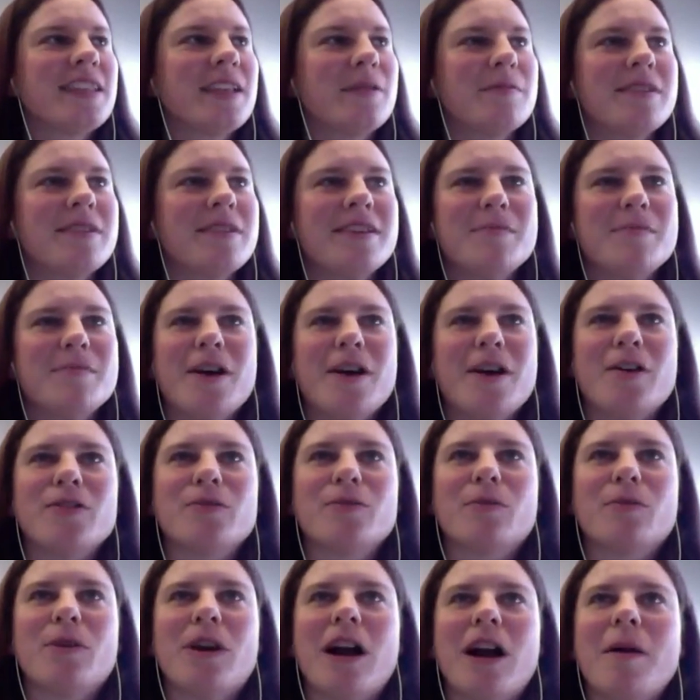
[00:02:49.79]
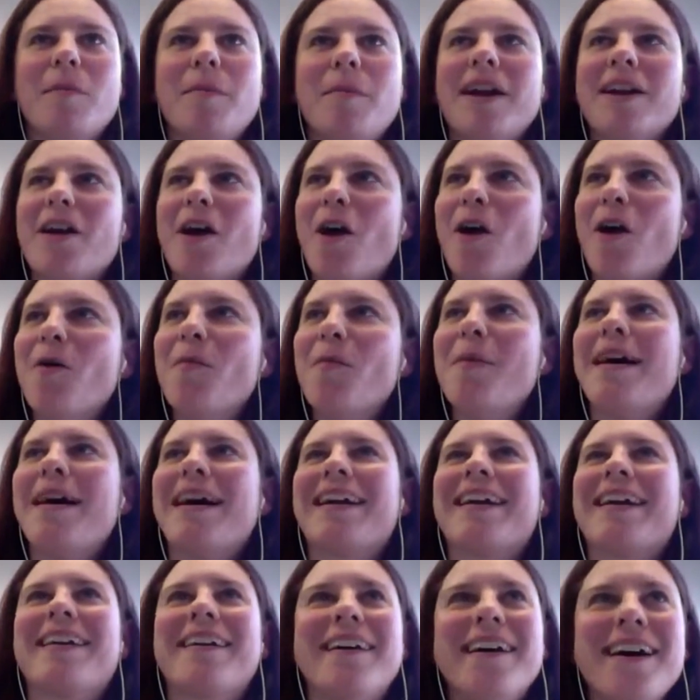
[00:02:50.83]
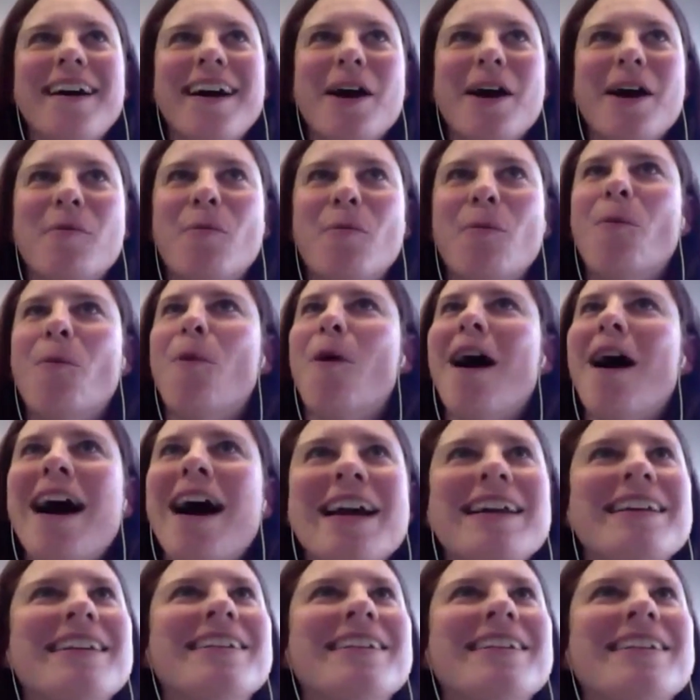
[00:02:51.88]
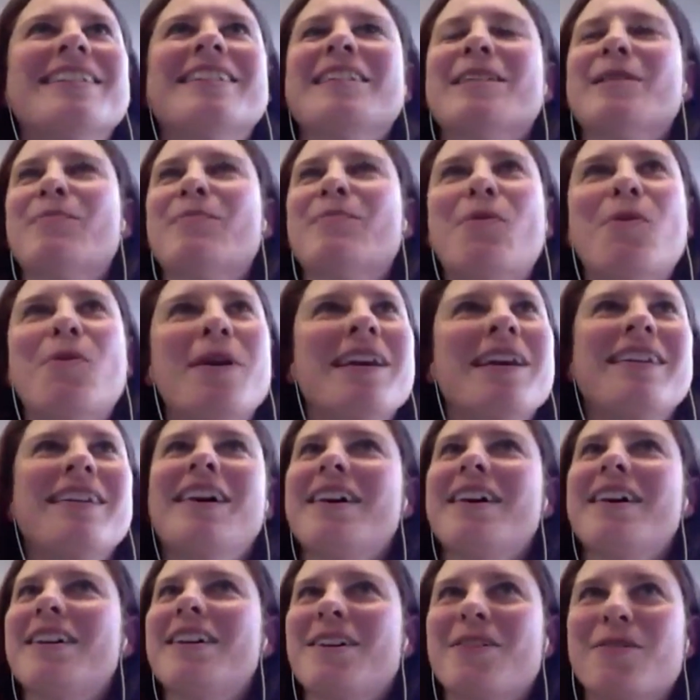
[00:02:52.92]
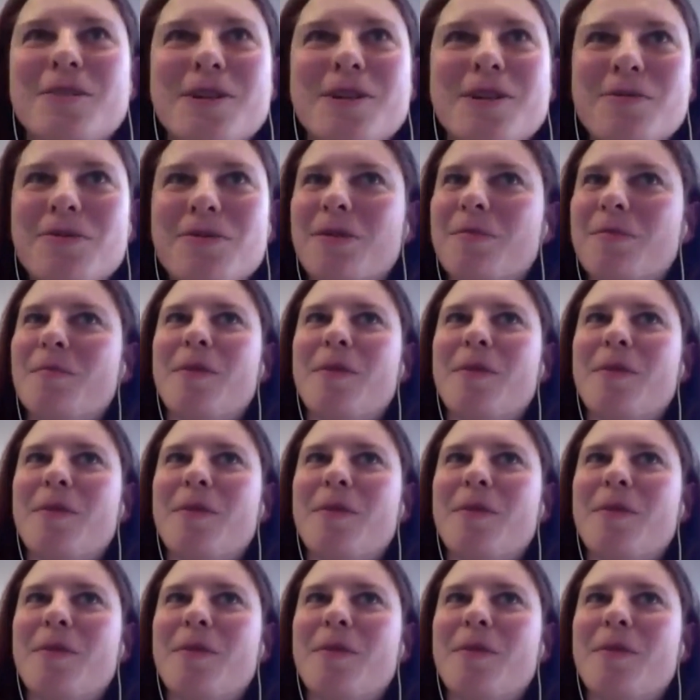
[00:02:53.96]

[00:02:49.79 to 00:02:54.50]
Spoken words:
some emails where I'm like, oh my God, why does this point not agree with the